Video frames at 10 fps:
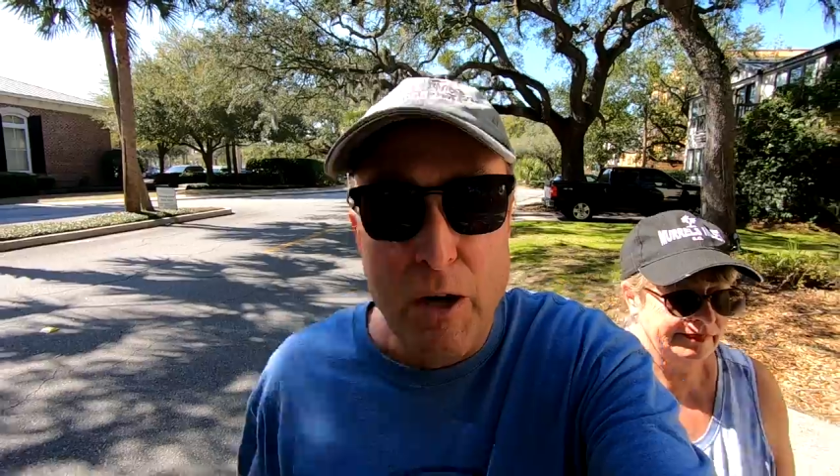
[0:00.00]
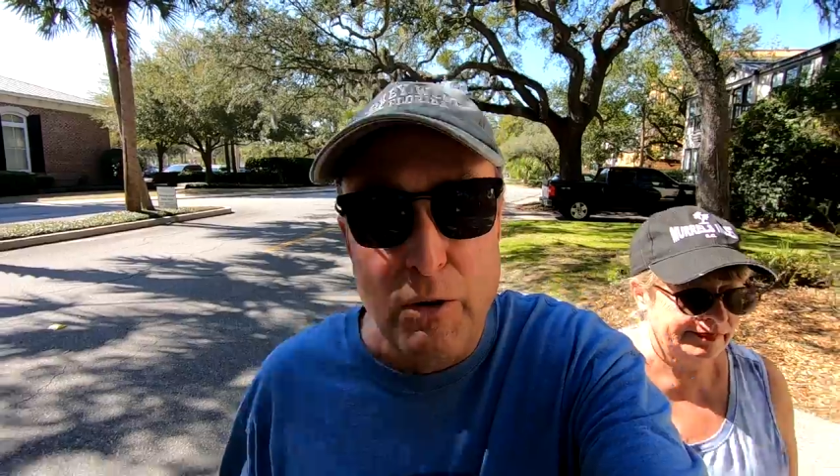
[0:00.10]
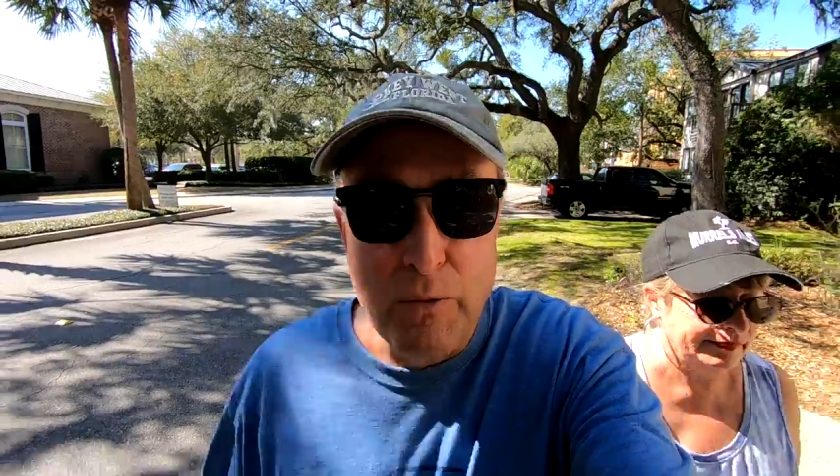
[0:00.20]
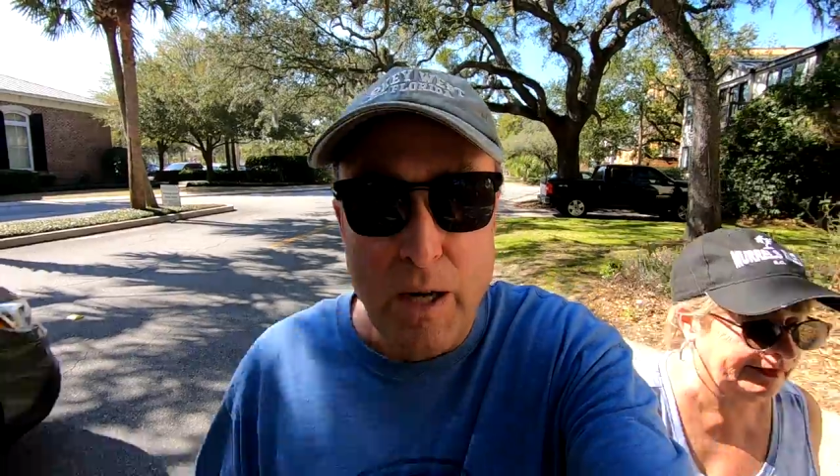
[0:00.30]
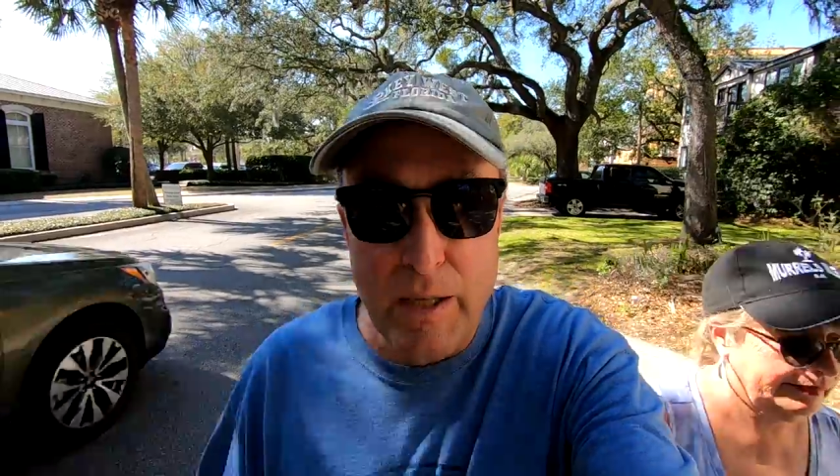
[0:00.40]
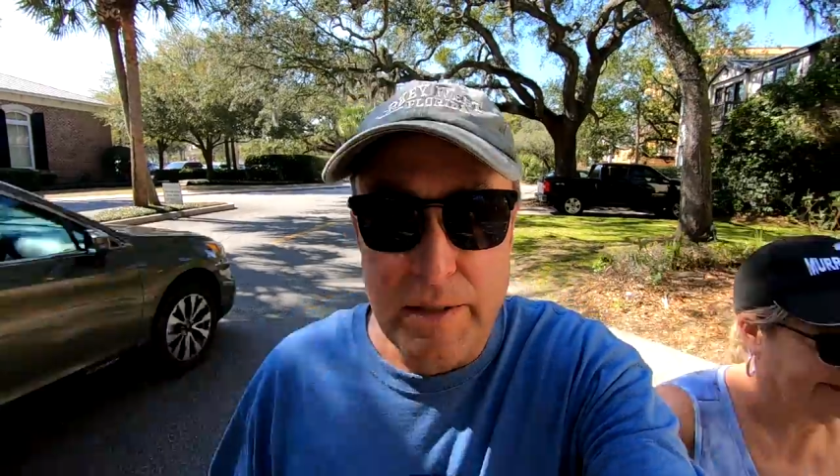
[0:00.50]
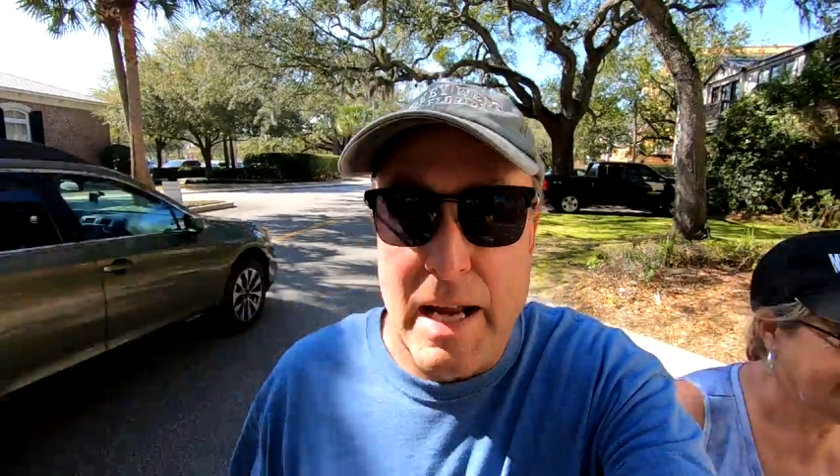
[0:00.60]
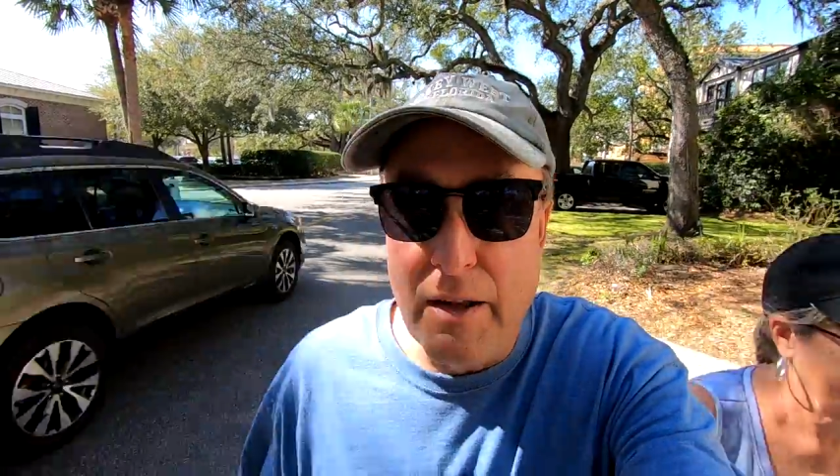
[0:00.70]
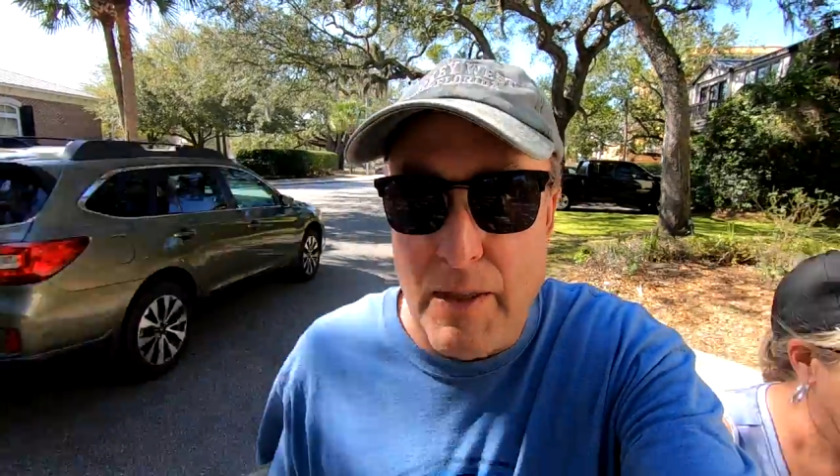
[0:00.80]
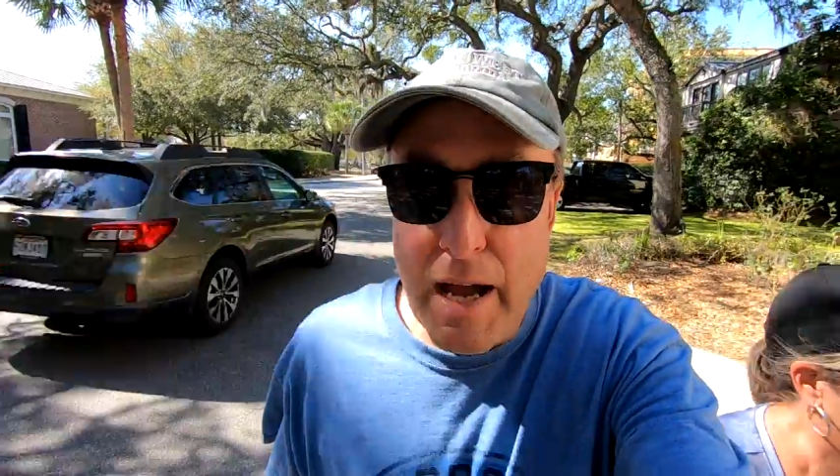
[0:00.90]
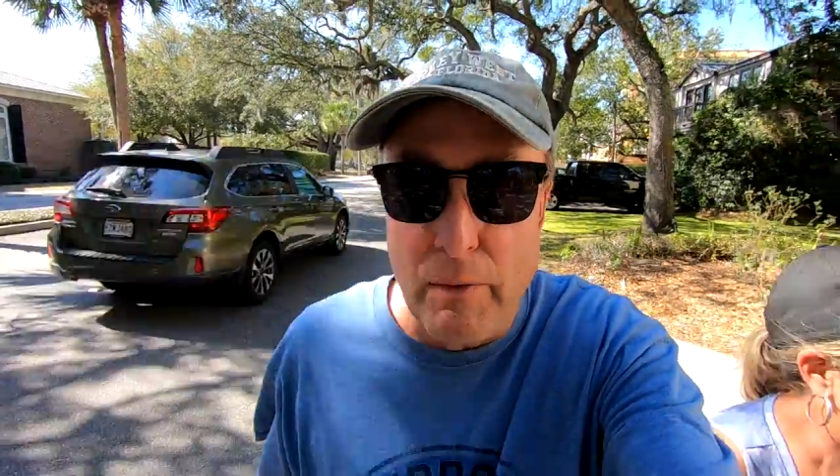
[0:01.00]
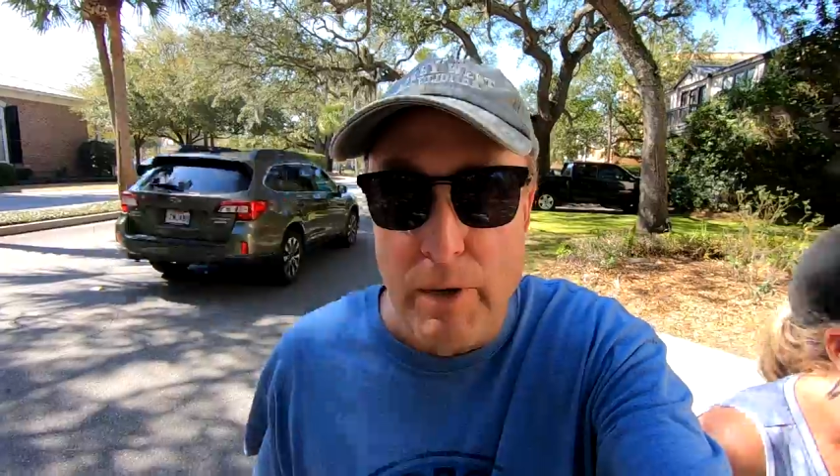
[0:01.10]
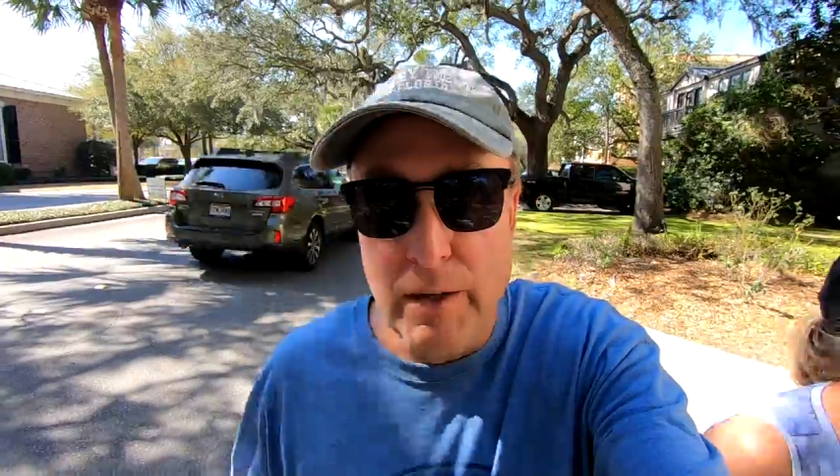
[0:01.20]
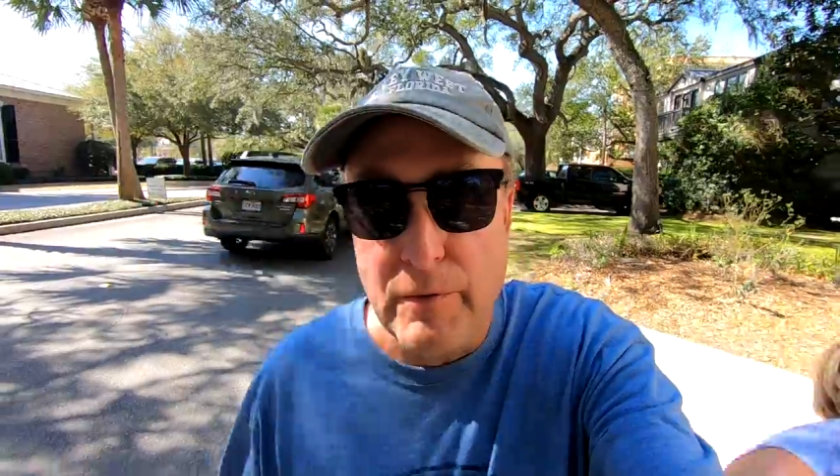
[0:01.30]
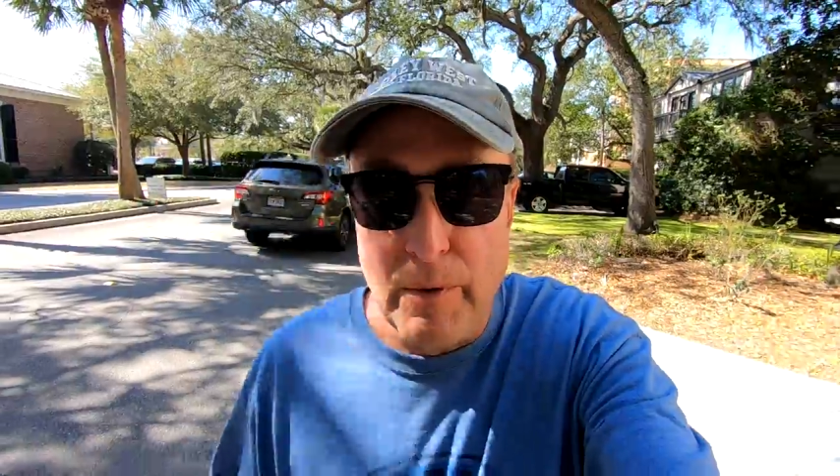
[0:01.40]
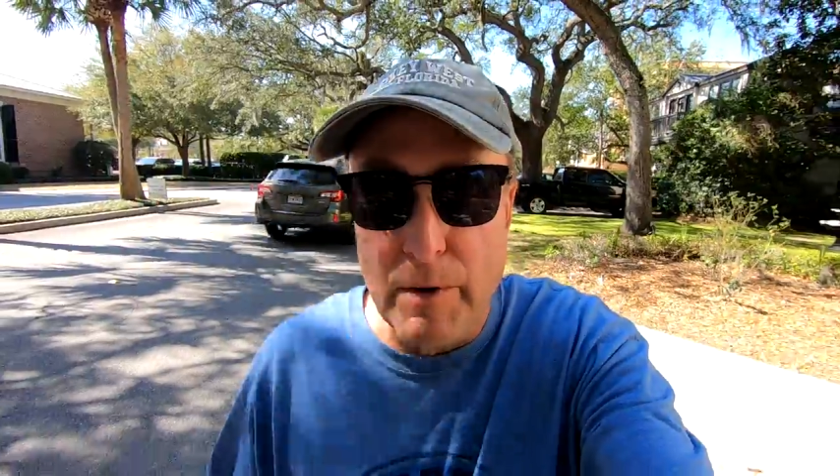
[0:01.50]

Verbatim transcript: you go uh, down that way